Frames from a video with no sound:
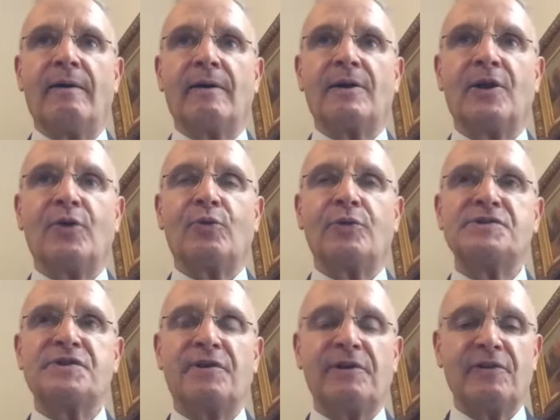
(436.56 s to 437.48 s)
We're
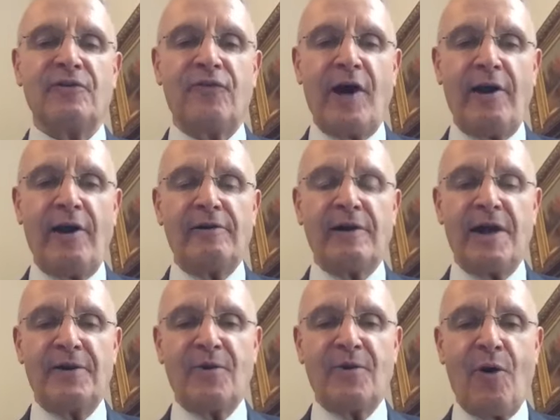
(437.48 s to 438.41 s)
starting to fire
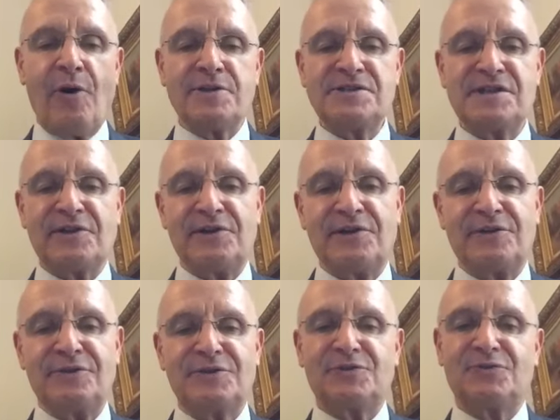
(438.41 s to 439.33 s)
on all
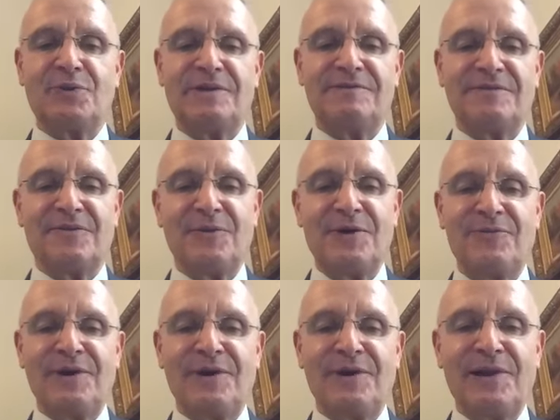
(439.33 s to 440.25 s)
cylinders. We
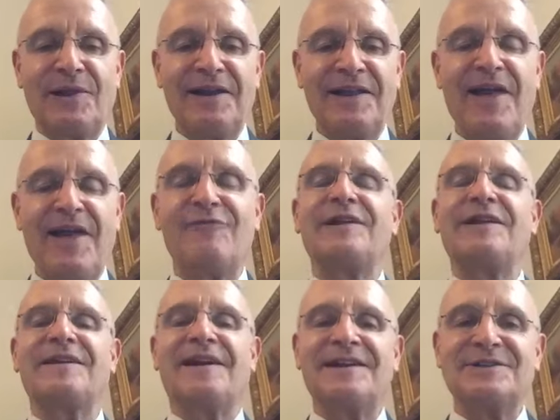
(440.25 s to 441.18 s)
relied
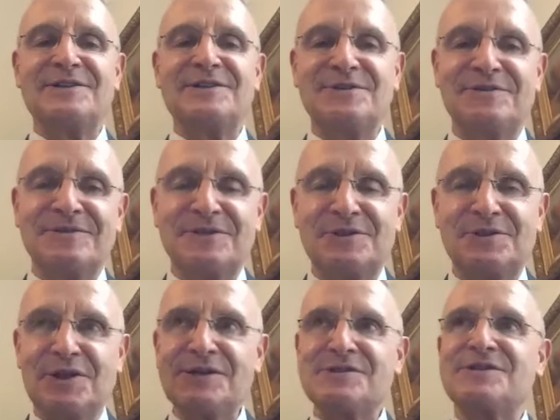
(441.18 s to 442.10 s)
heavily on
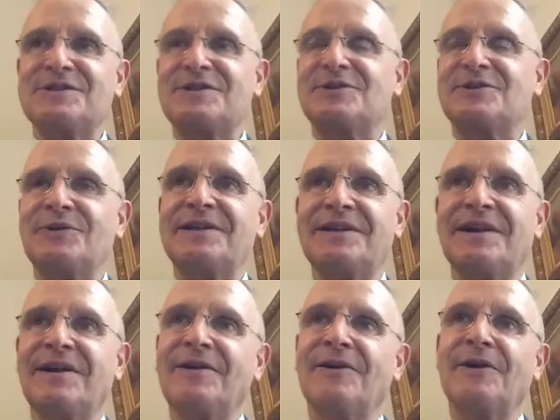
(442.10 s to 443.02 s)
just doing
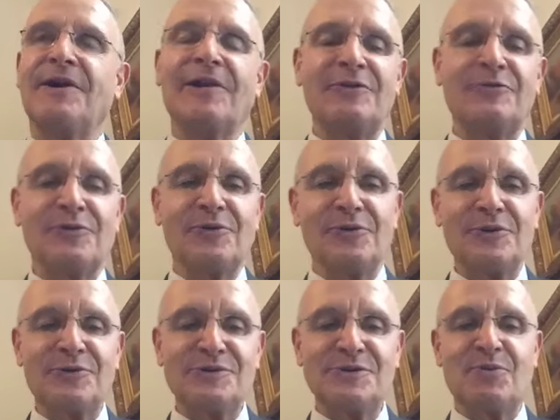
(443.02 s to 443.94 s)
our electrical
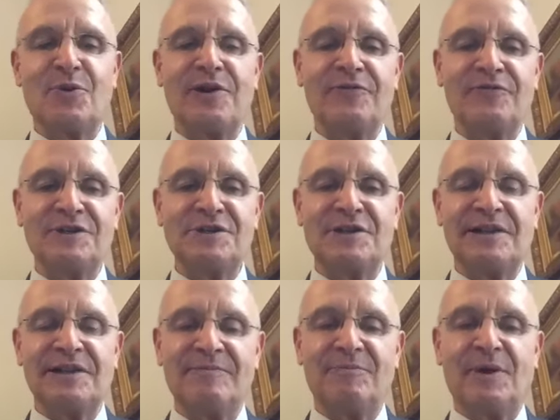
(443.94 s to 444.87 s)
use more
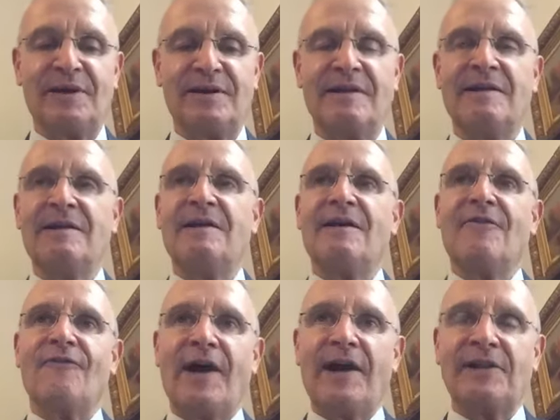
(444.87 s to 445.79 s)
efficiently, but
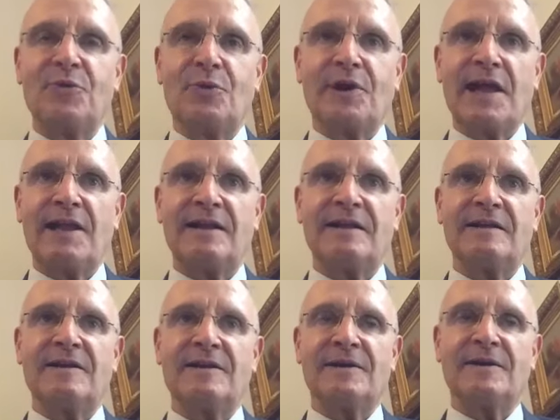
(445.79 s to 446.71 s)
finally we're getting
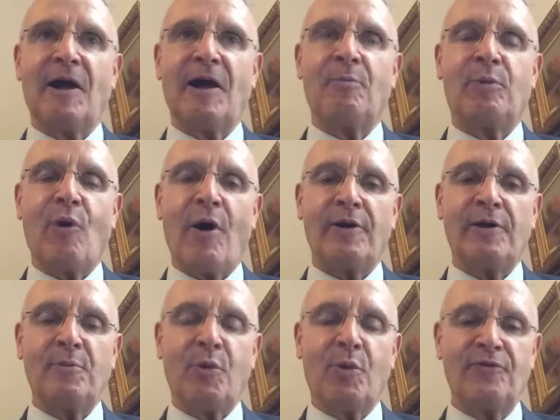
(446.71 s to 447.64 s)
a
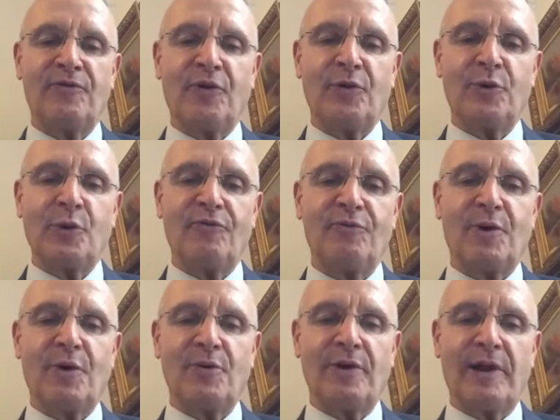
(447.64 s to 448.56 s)
broader portfolio of
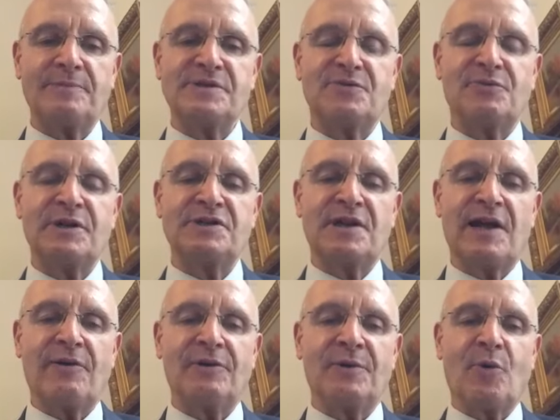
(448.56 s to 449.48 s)
programs reaching
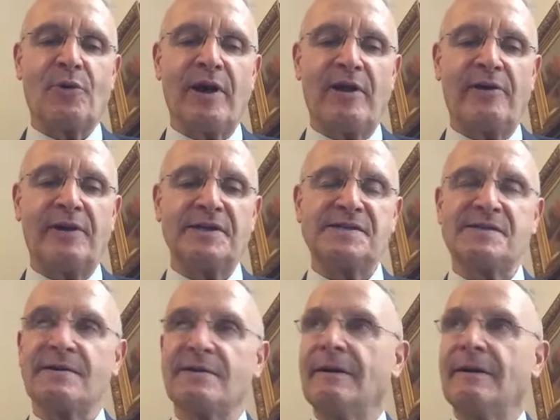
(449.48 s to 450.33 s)
out into more areas.